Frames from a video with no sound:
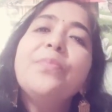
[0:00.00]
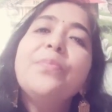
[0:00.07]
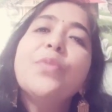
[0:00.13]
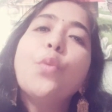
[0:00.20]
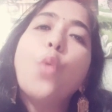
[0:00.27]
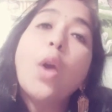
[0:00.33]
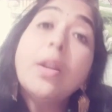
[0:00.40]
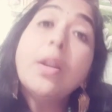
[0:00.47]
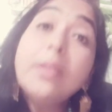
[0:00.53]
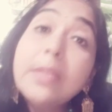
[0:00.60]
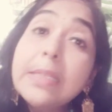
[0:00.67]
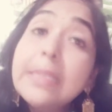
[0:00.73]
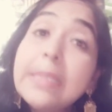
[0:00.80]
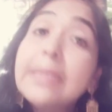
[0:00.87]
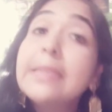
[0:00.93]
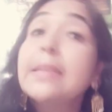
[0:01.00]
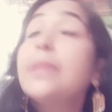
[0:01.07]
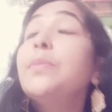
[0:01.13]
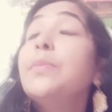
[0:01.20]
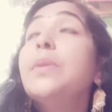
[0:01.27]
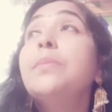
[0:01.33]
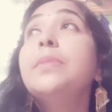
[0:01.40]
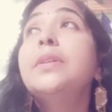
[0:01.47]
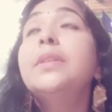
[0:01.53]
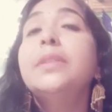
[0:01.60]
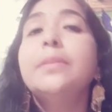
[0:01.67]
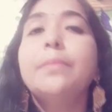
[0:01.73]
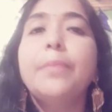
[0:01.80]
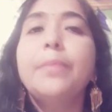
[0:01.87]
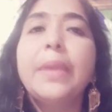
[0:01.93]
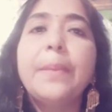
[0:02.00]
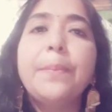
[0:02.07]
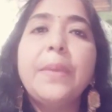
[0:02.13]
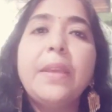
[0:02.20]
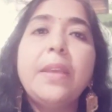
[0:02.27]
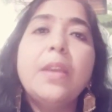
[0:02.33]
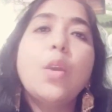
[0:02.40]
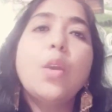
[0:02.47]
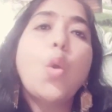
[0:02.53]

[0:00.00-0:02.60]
What is remembered may be